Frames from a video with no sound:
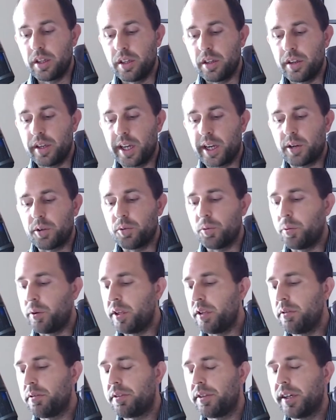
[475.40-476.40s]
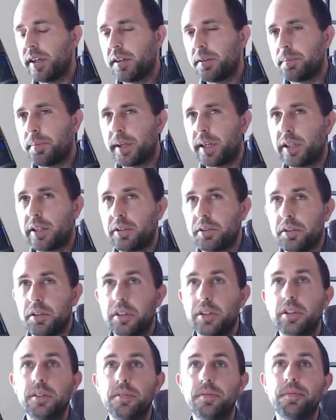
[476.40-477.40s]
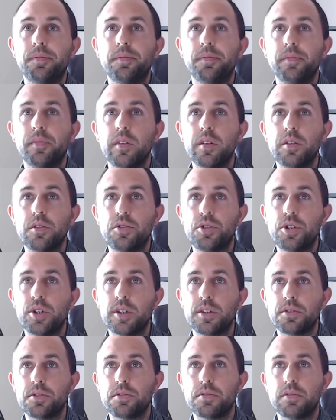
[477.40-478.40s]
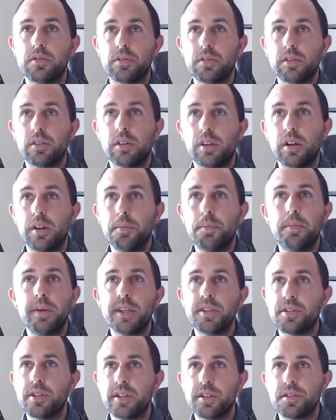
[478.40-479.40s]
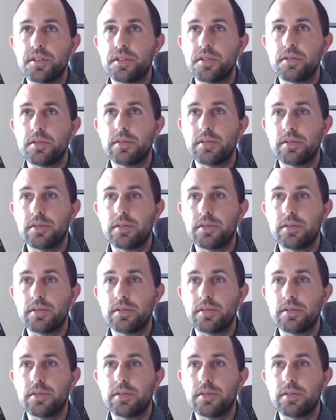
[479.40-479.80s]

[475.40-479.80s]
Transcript: Now, when you think about just business,